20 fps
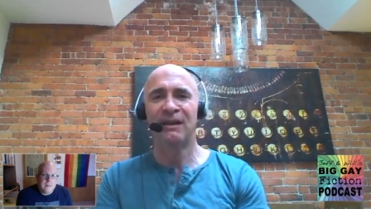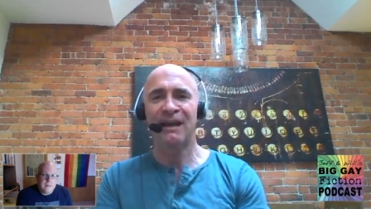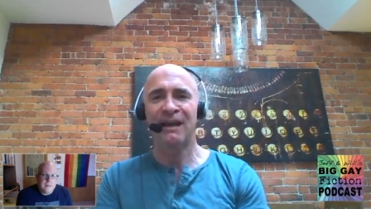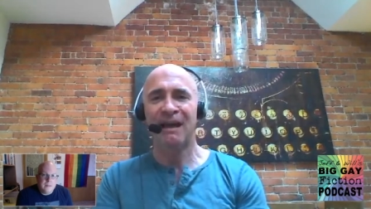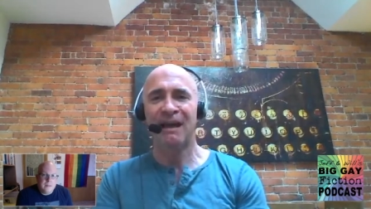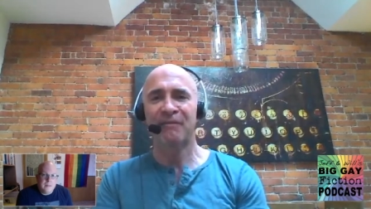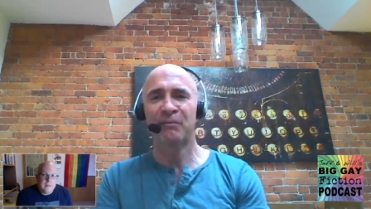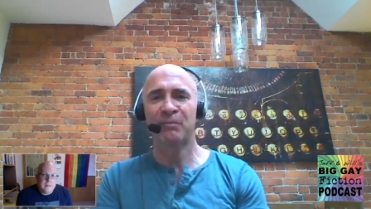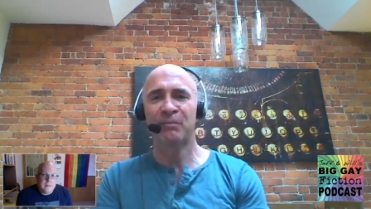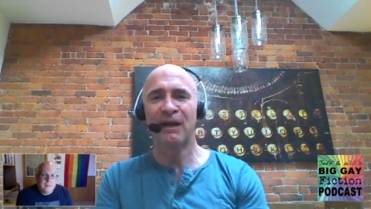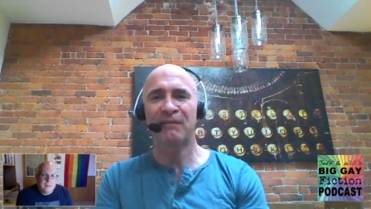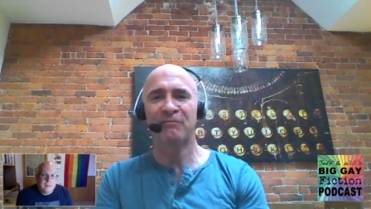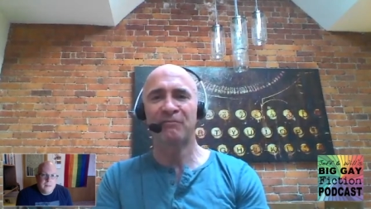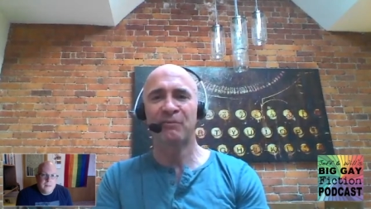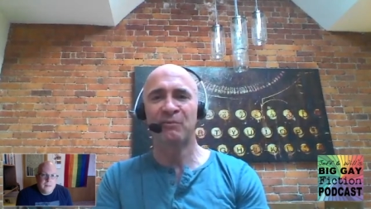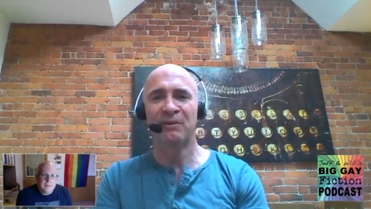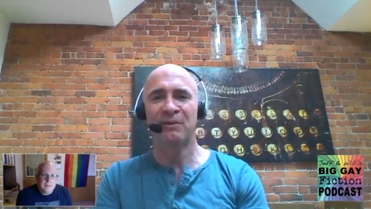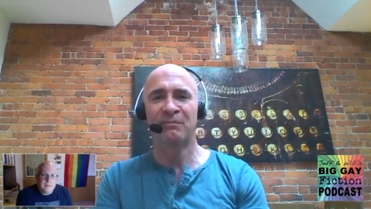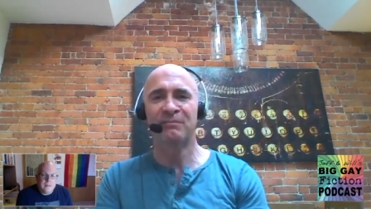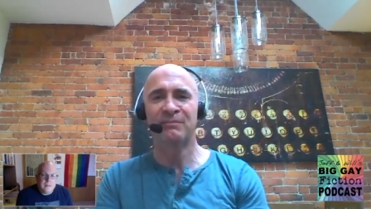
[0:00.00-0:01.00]
have a
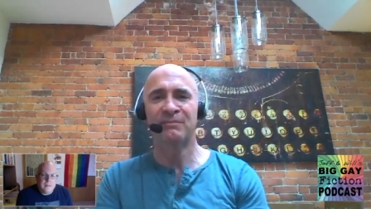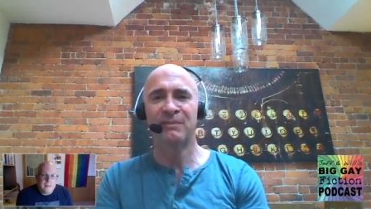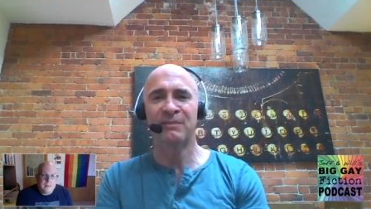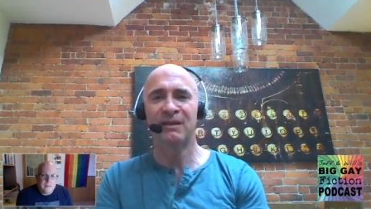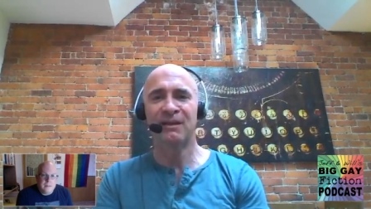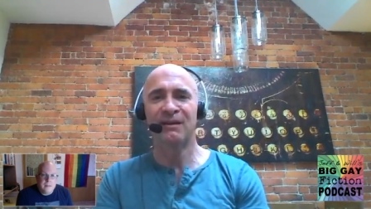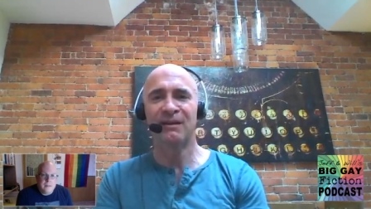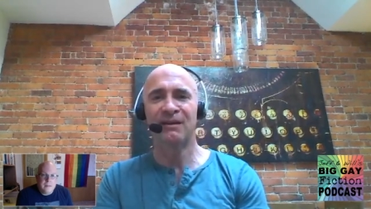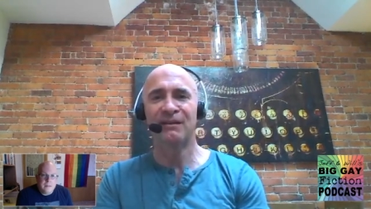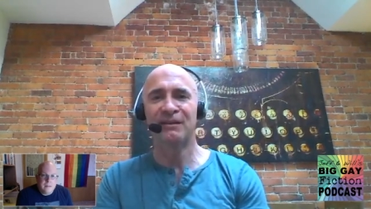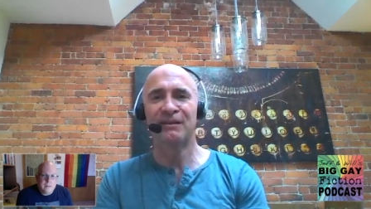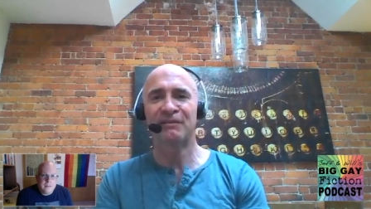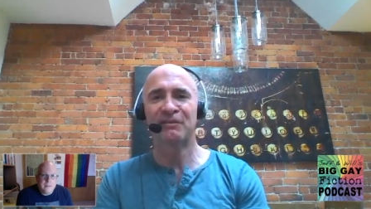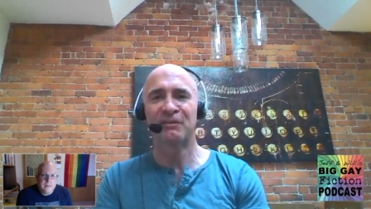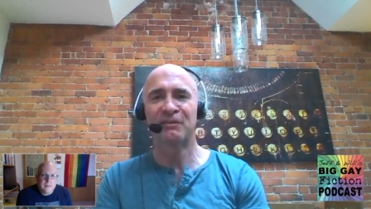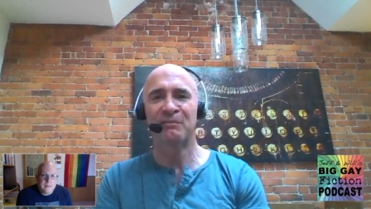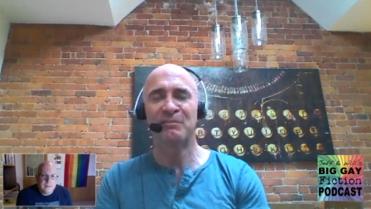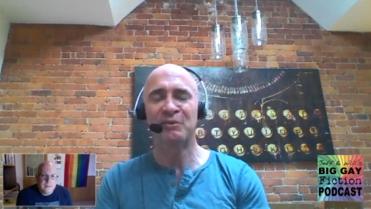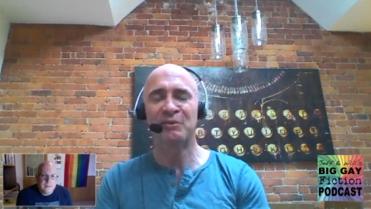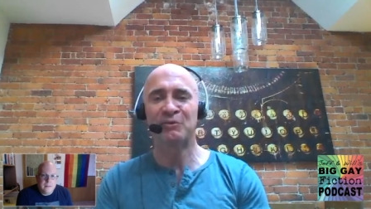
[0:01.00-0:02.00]
platform that's
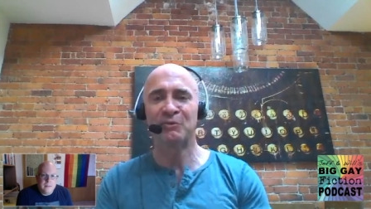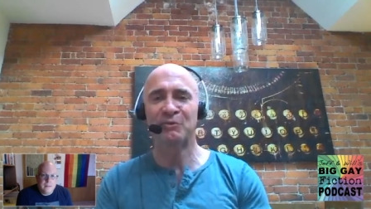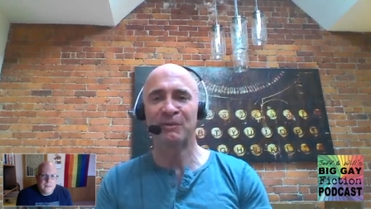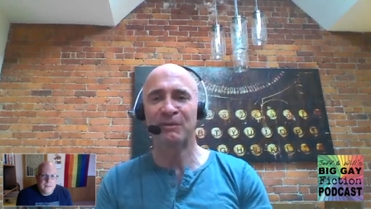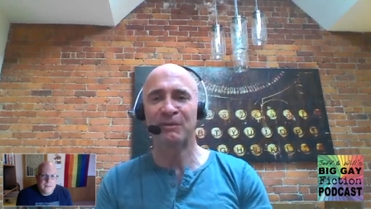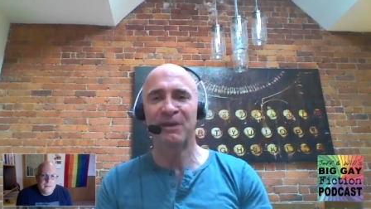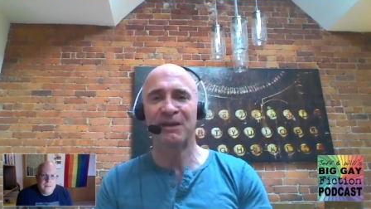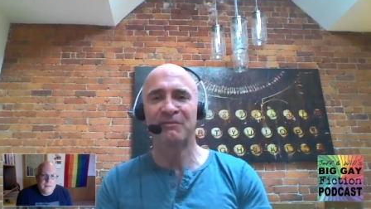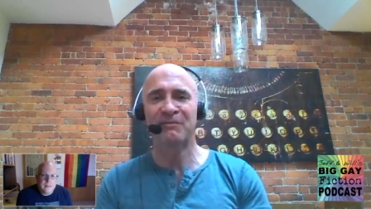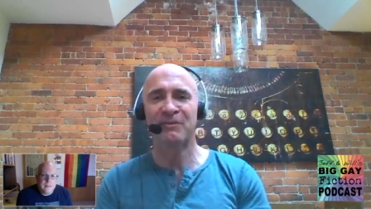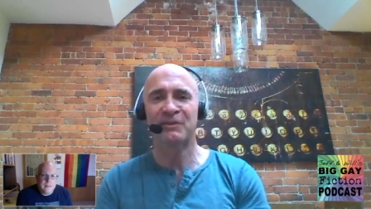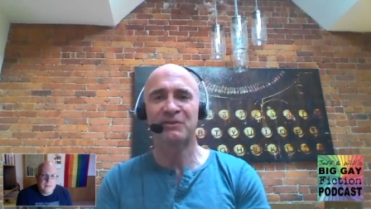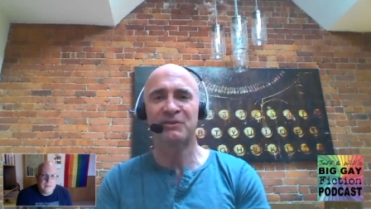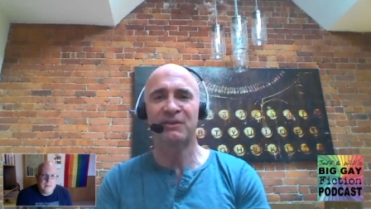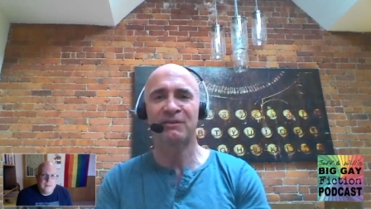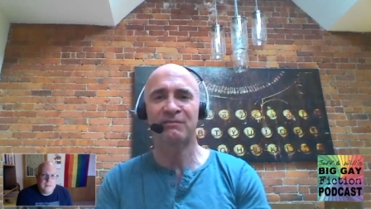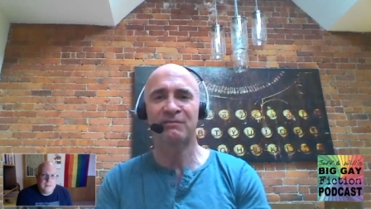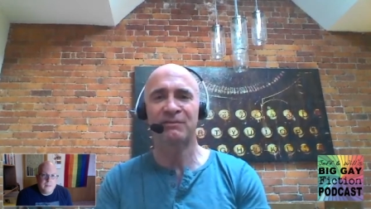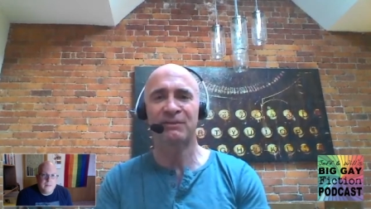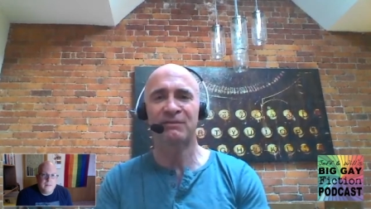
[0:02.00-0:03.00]
sort of mutually
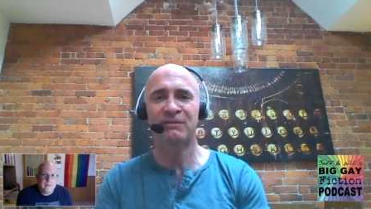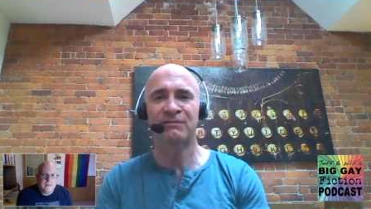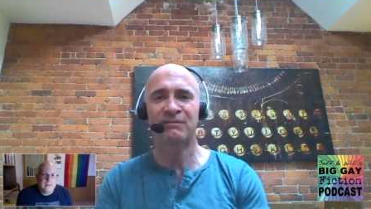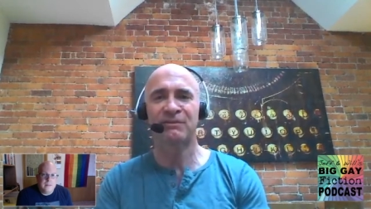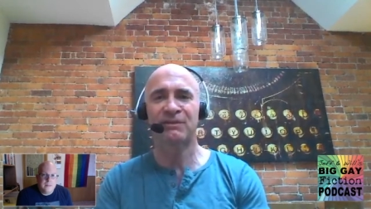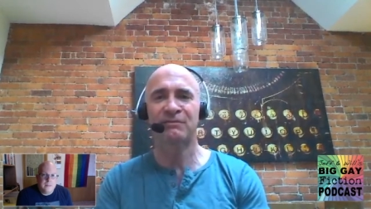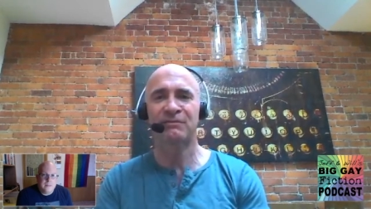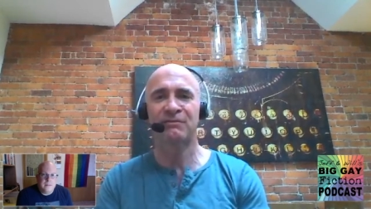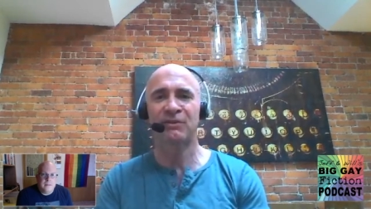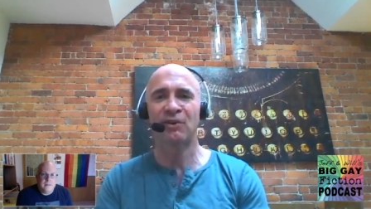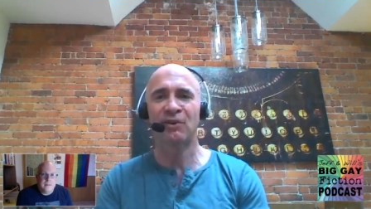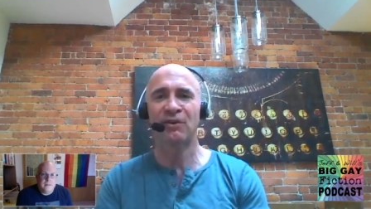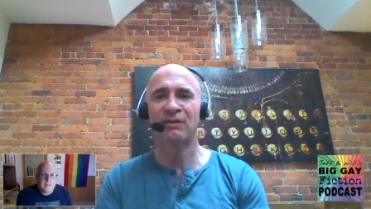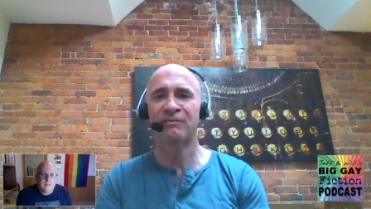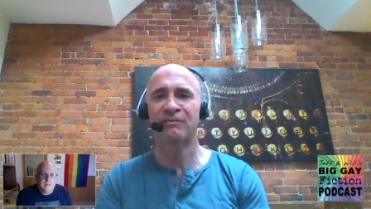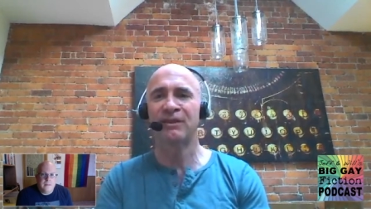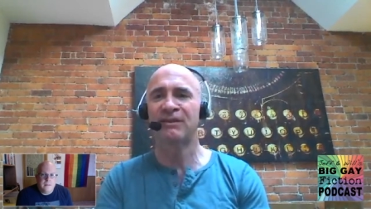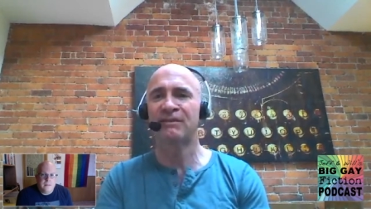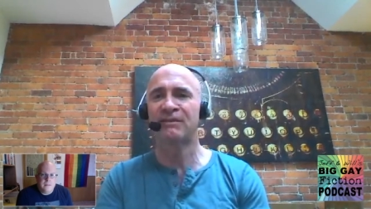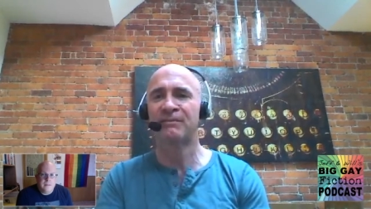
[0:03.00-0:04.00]
beneficial for all
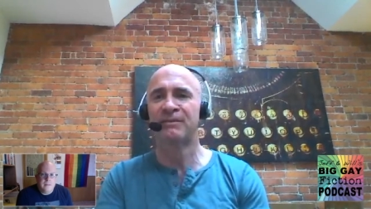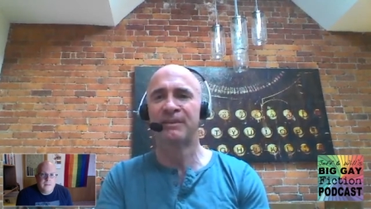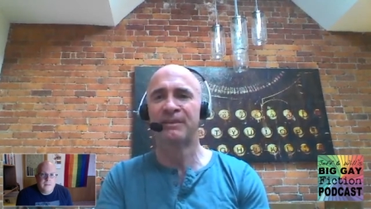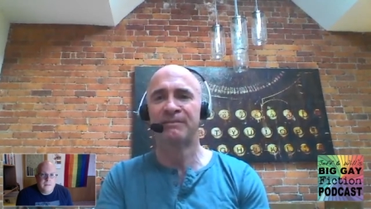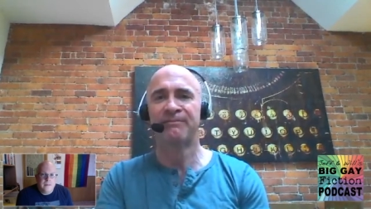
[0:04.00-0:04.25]
of us.